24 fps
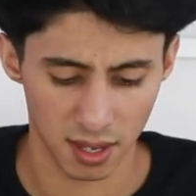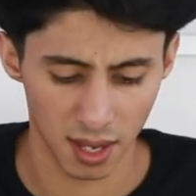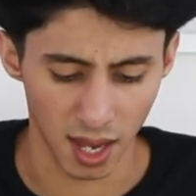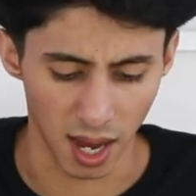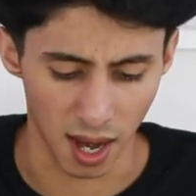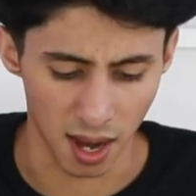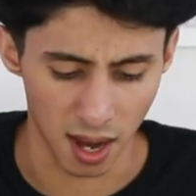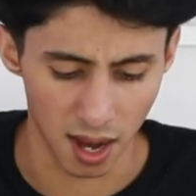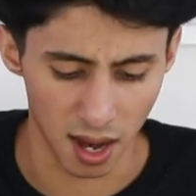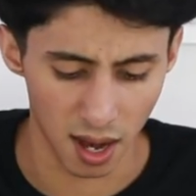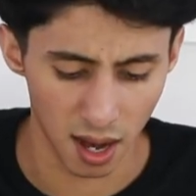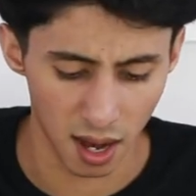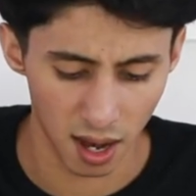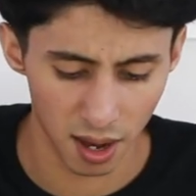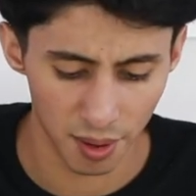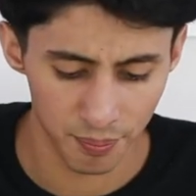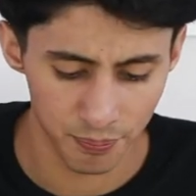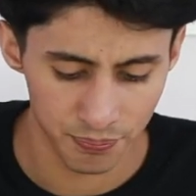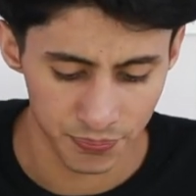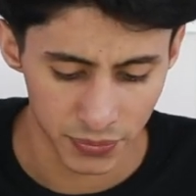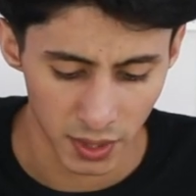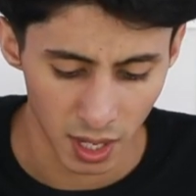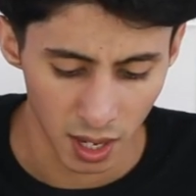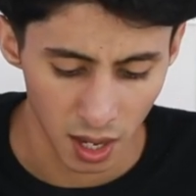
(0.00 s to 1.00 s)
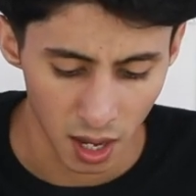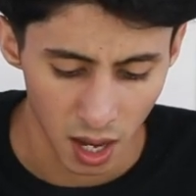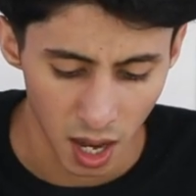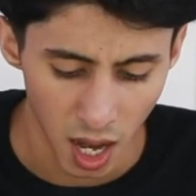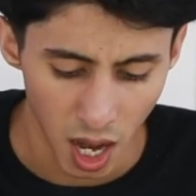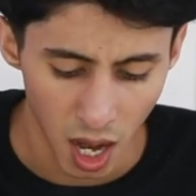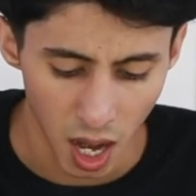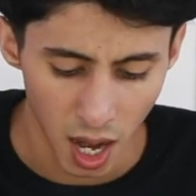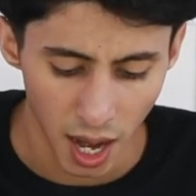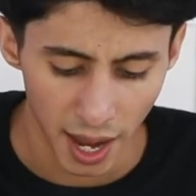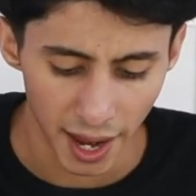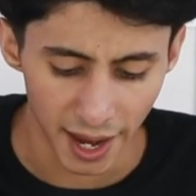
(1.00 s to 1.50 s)
Yeah. Um,
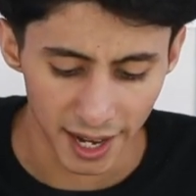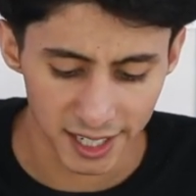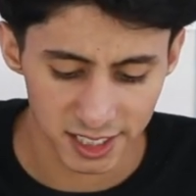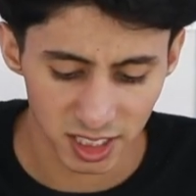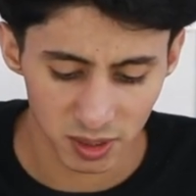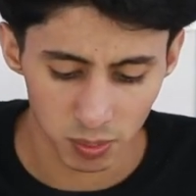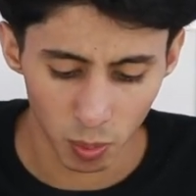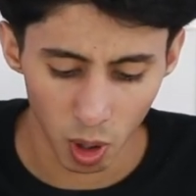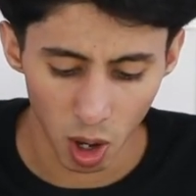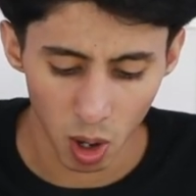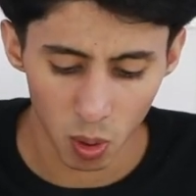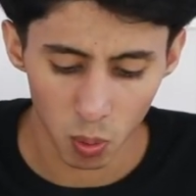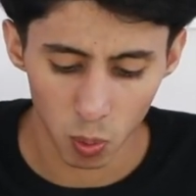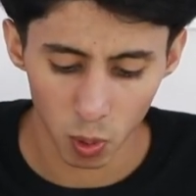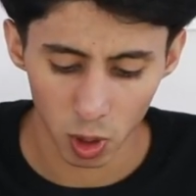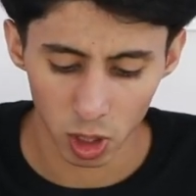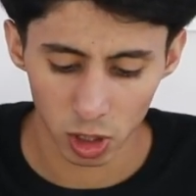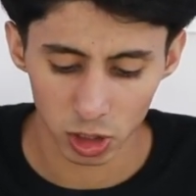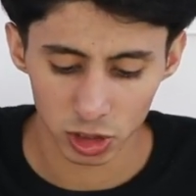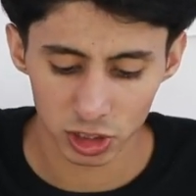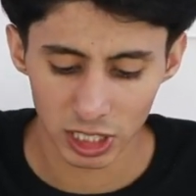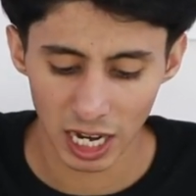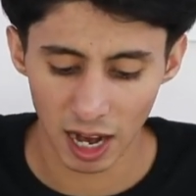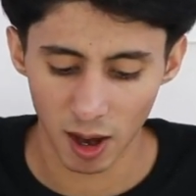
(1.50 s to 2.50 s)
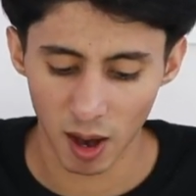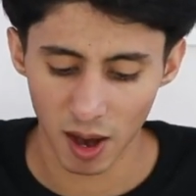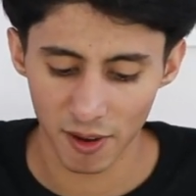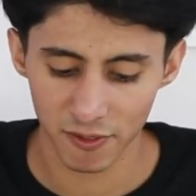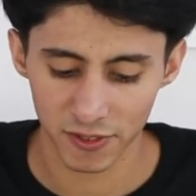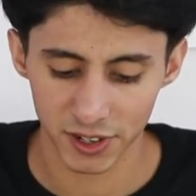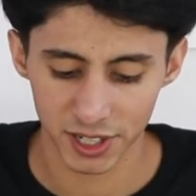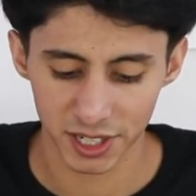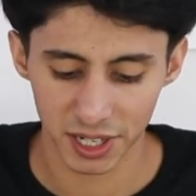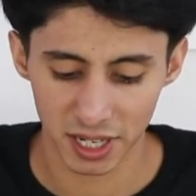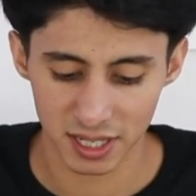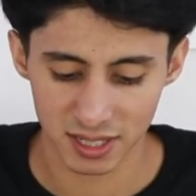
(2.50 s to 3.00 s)
a small world,
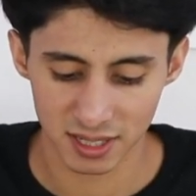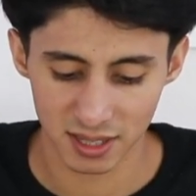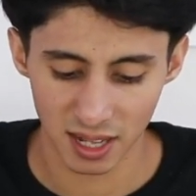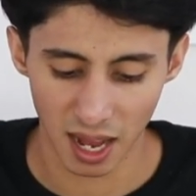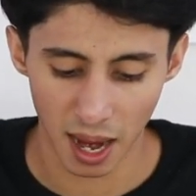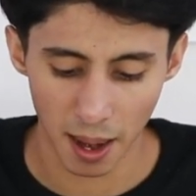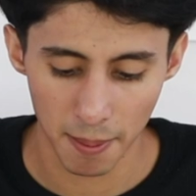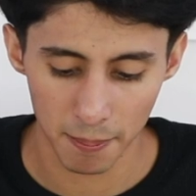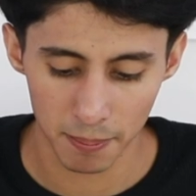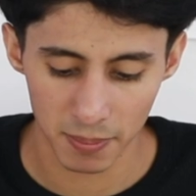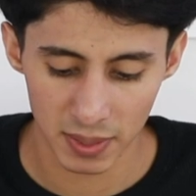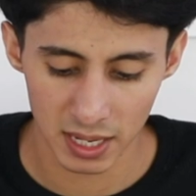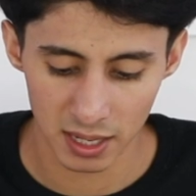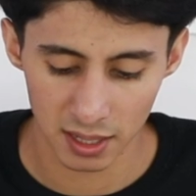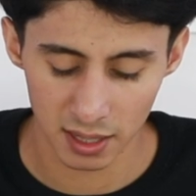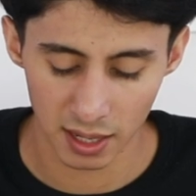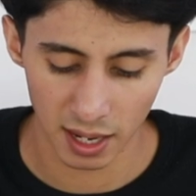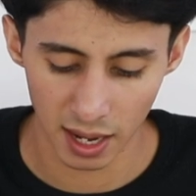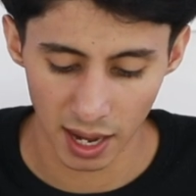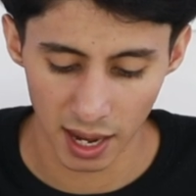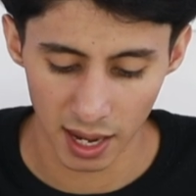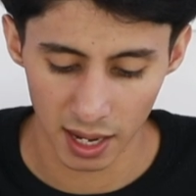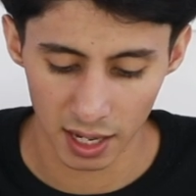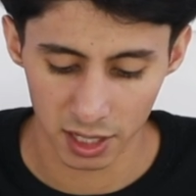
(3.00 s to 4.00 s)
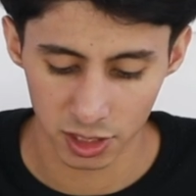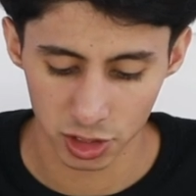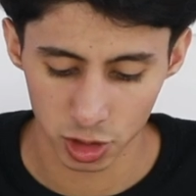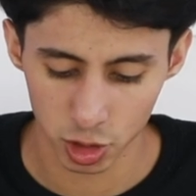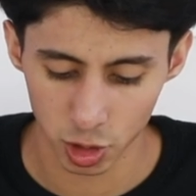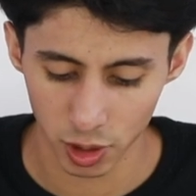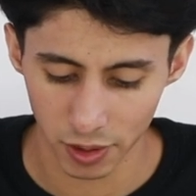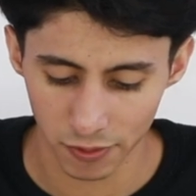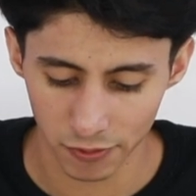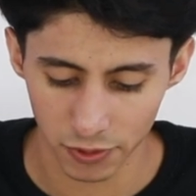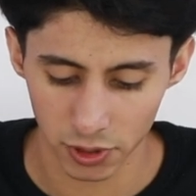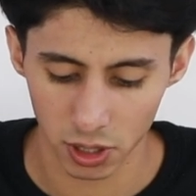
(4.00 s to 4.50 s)
however, does not mean a
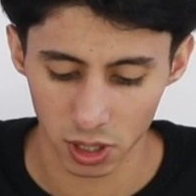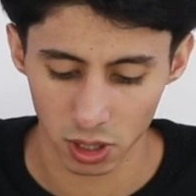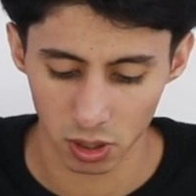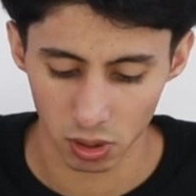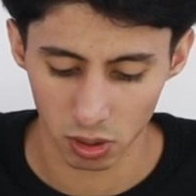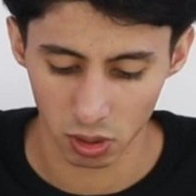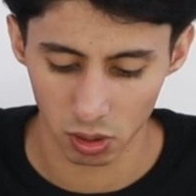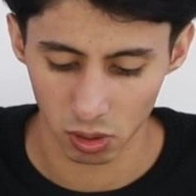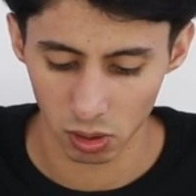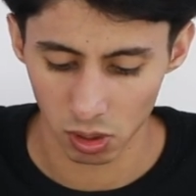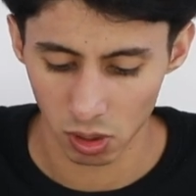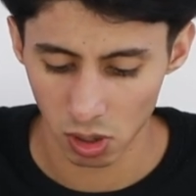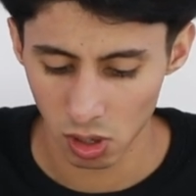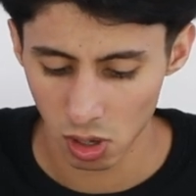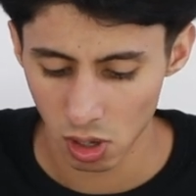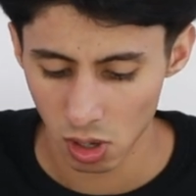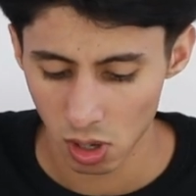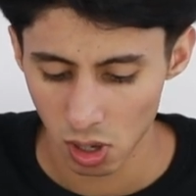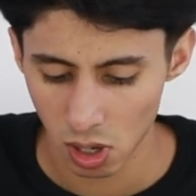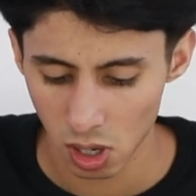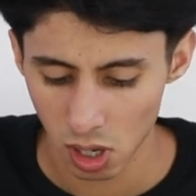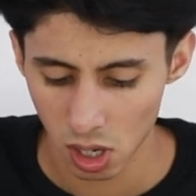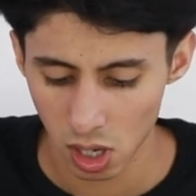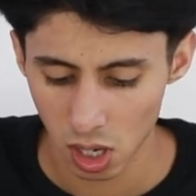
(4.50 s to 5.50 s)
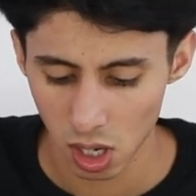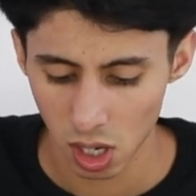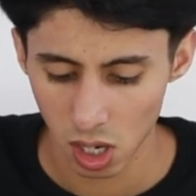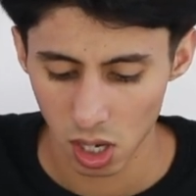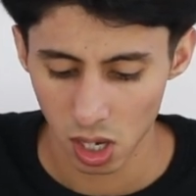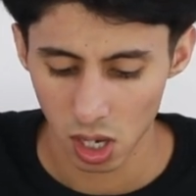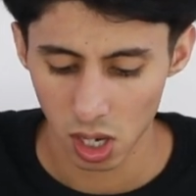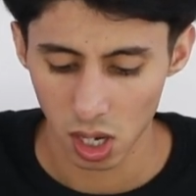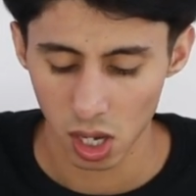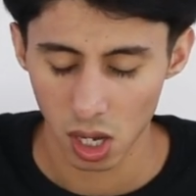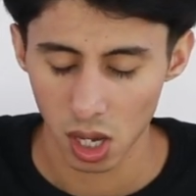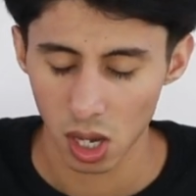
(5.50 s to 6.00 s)
trivial a
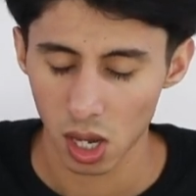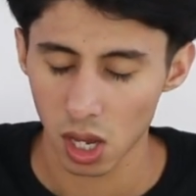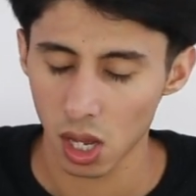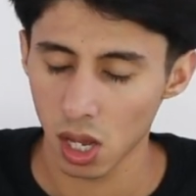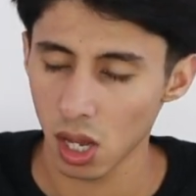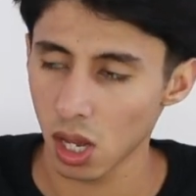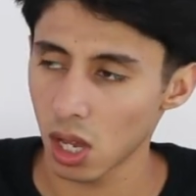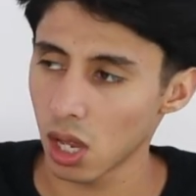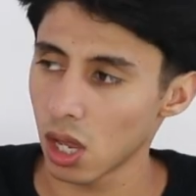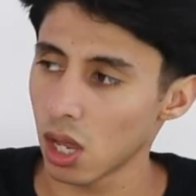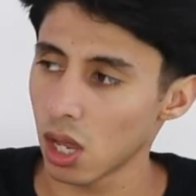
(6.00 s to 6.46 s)
trivial world.